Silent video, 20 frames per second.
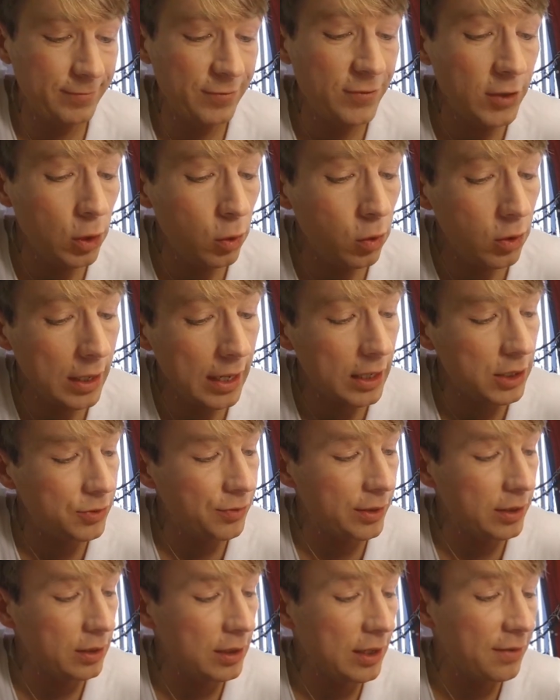for Lord
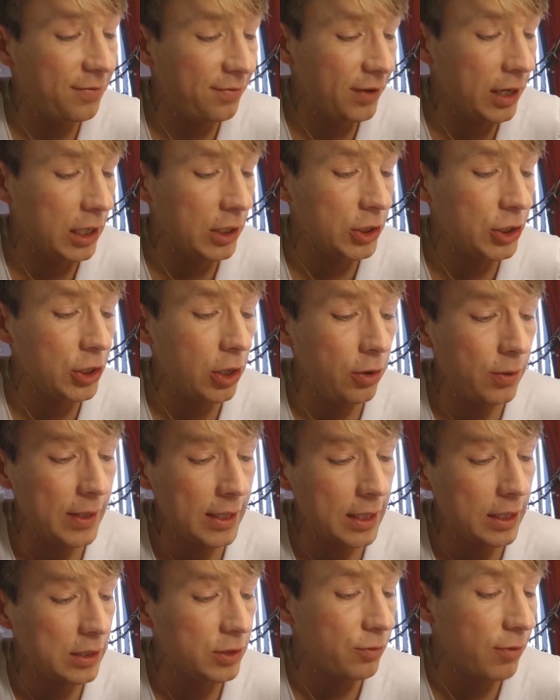Asriel had finished
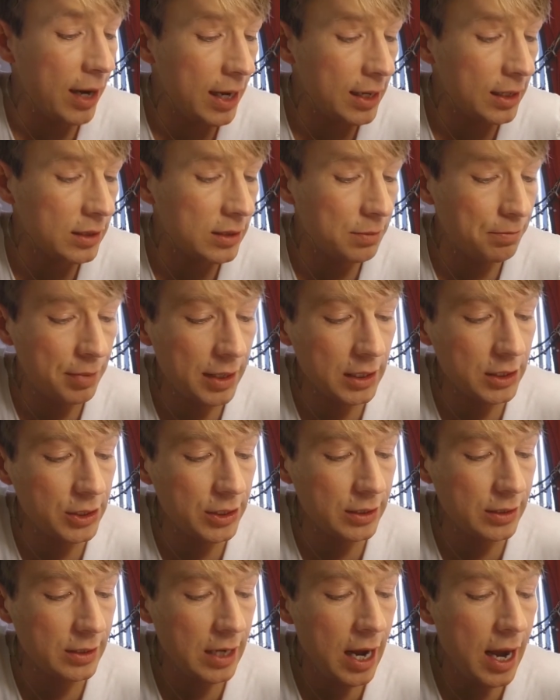showing his relics and
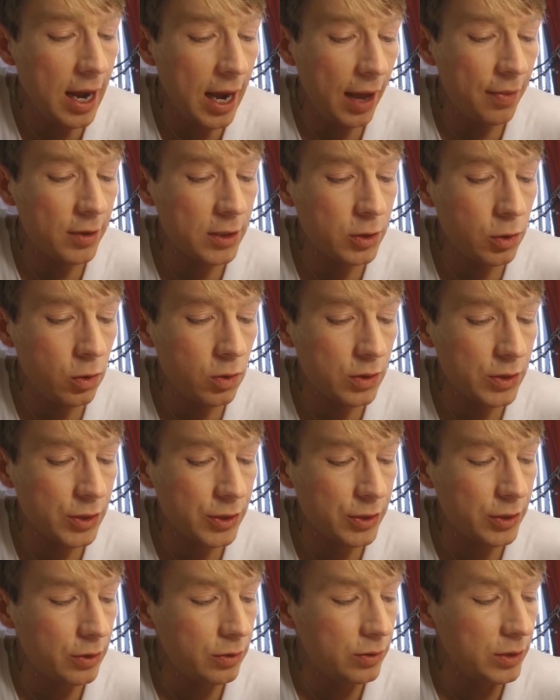pictures, and the talk
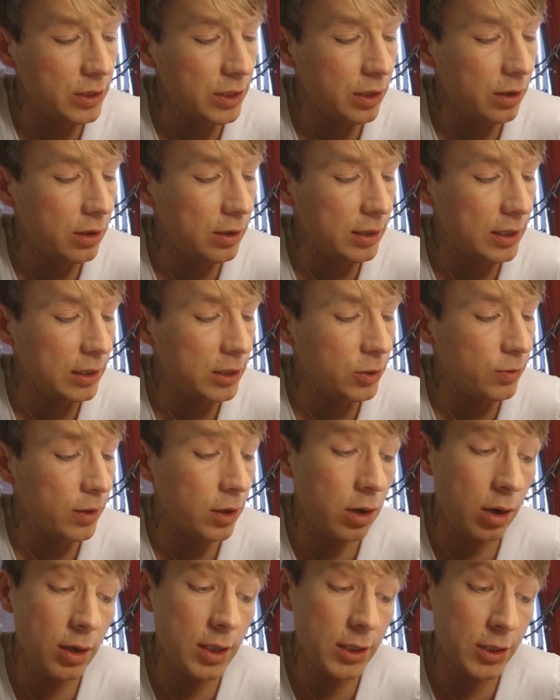soon turned into a
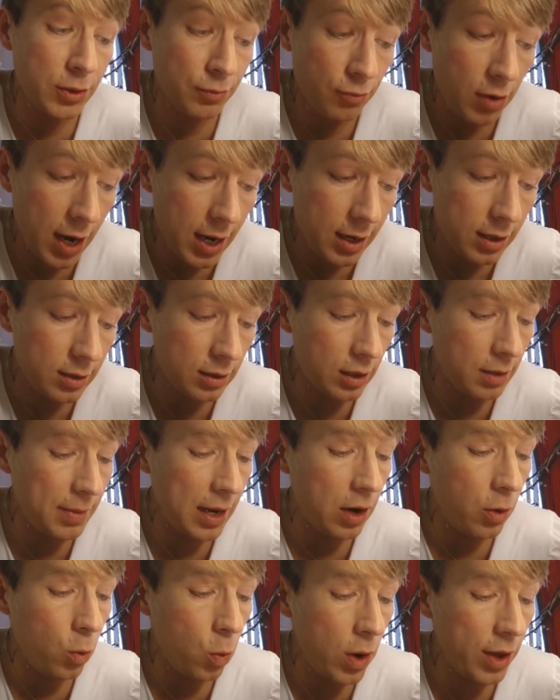college wrangle
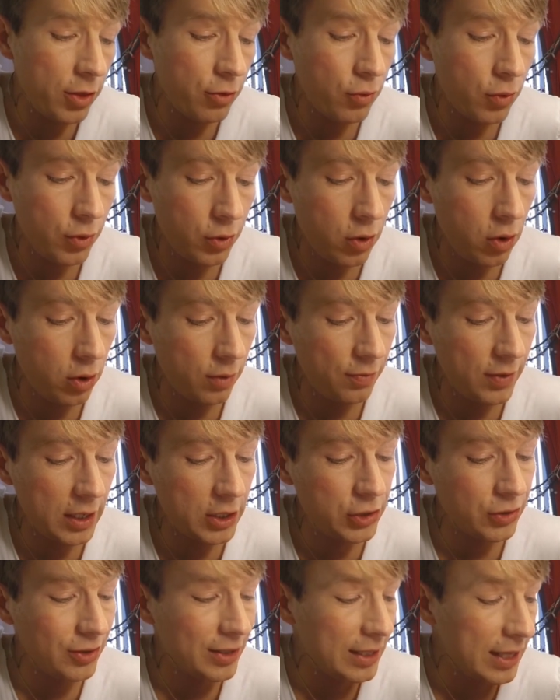about whether or not they
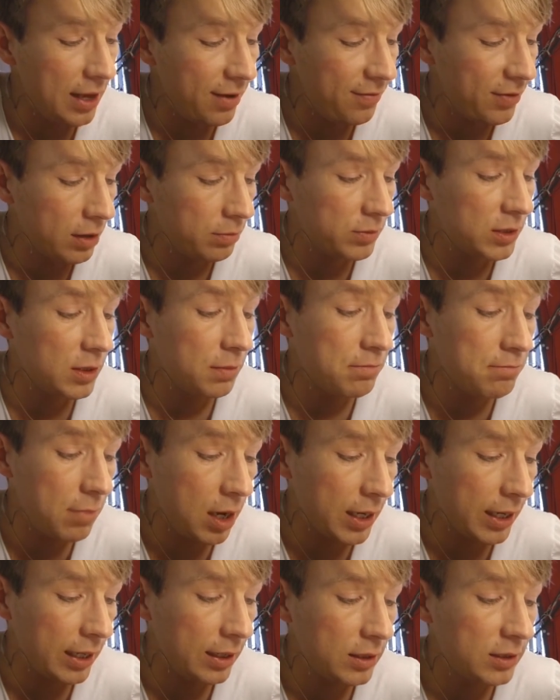should give him some
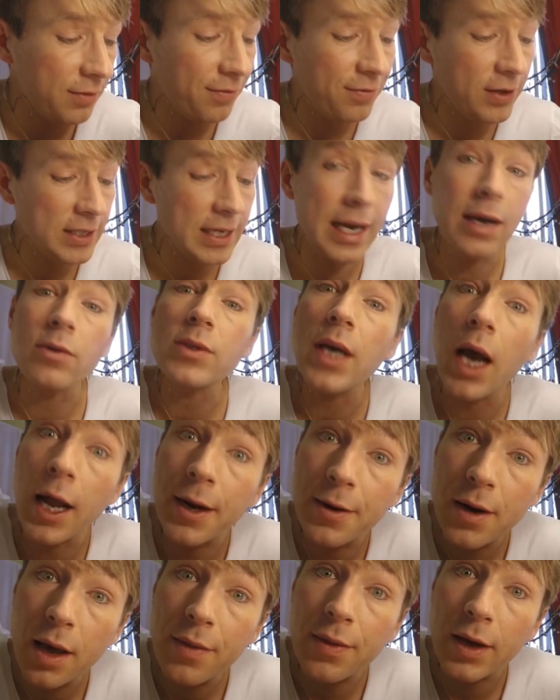money to fit out
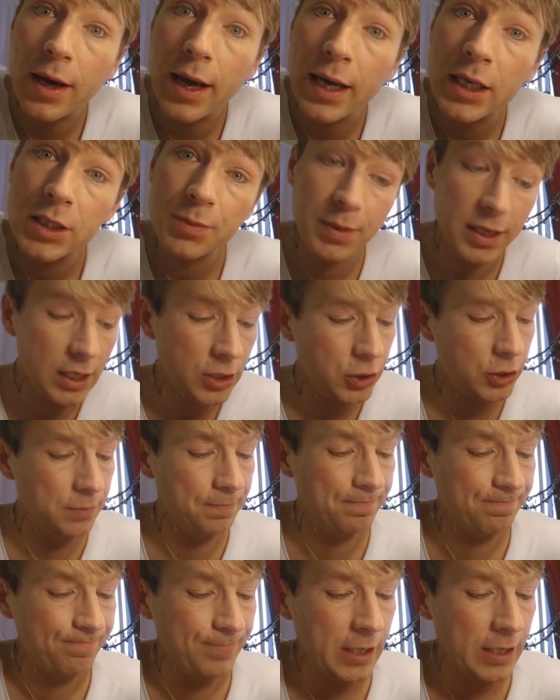another expedition.